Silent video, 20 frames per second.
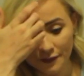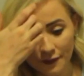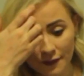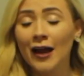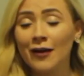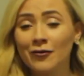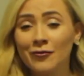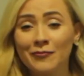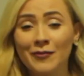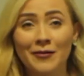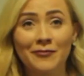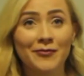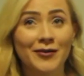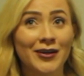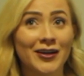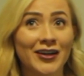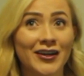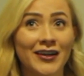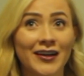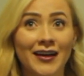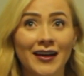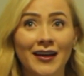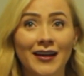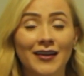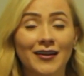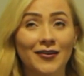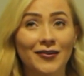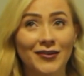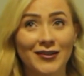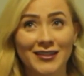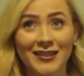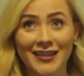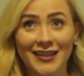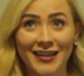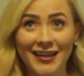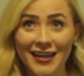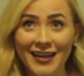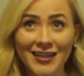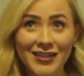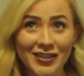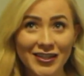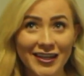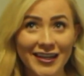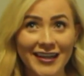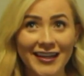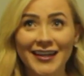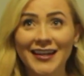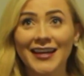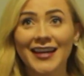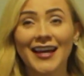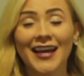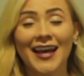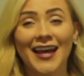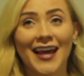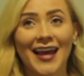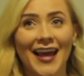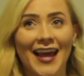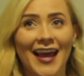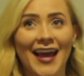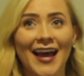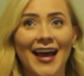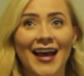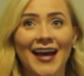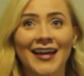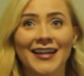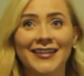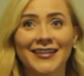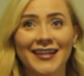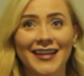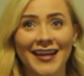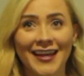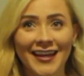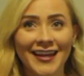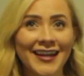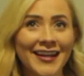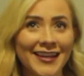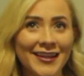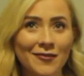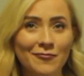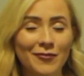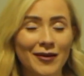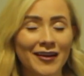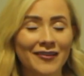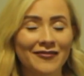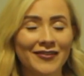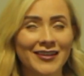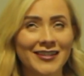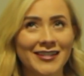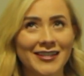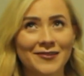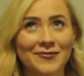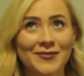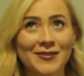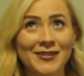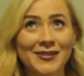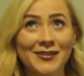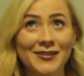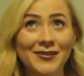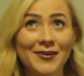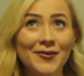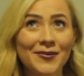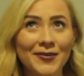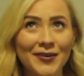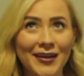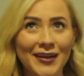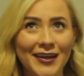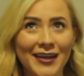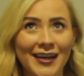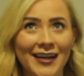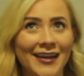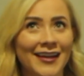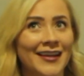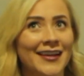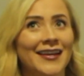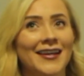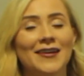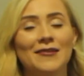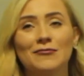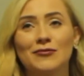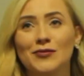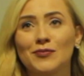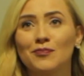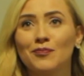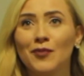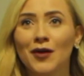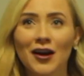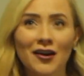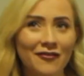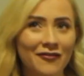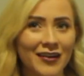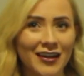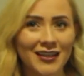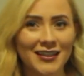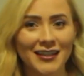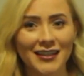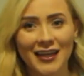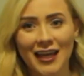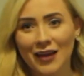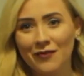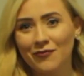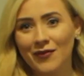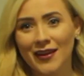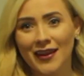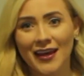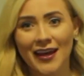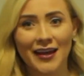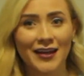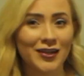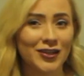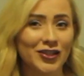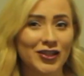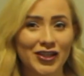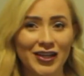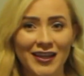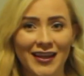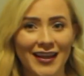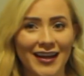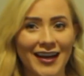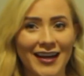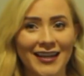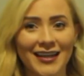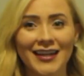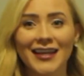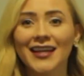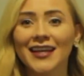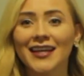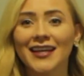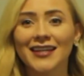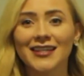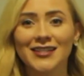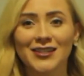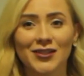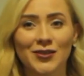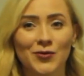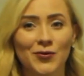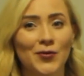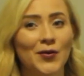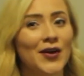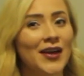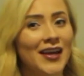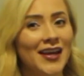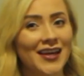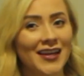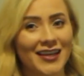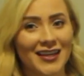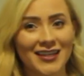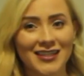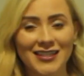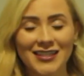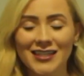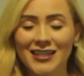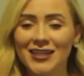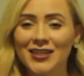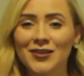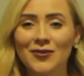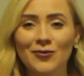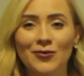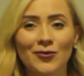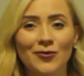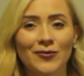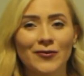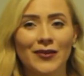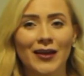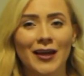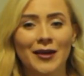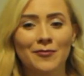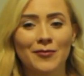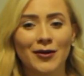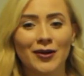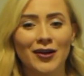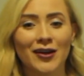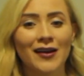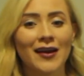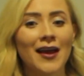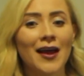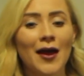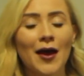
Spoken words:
I remember going to the kitchen and eating the breakfast. It was so good. It was perfect. It gave me the energy that I needed to continue through labor.